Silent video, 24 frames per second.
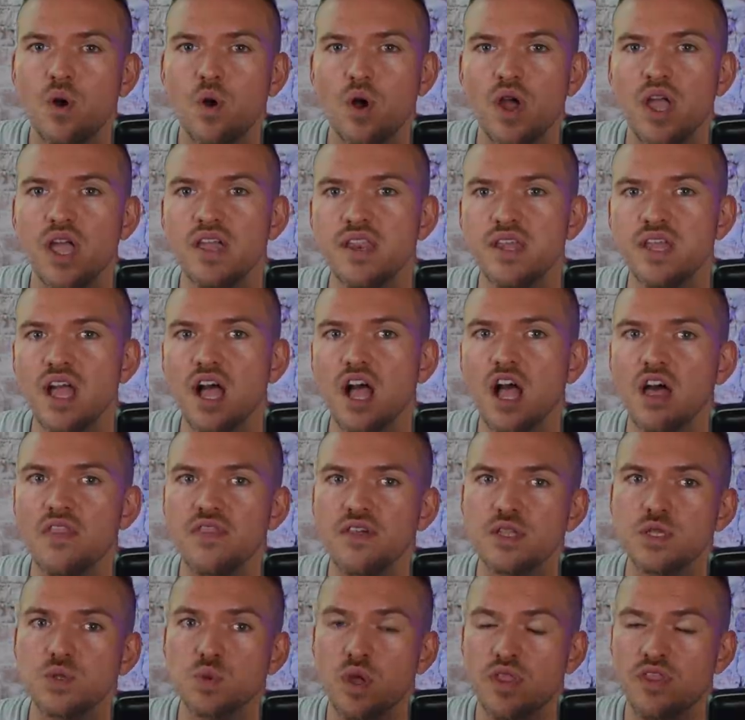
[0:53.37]
or hitting
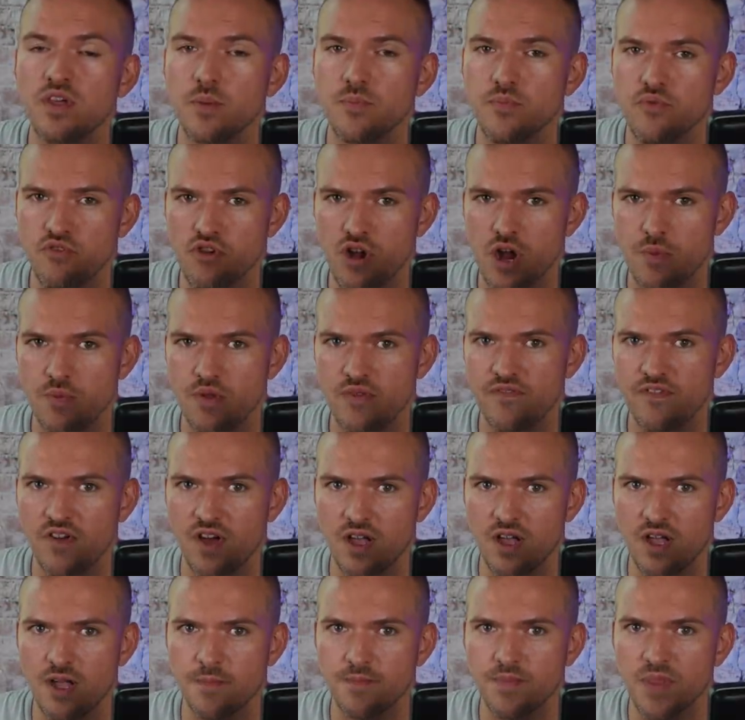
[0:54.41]
others with her primary
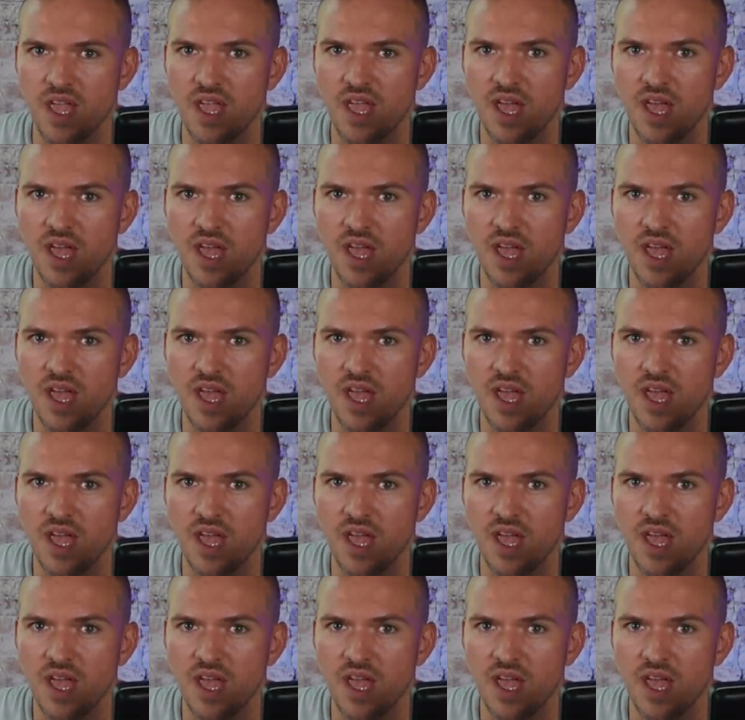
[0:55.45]
fire.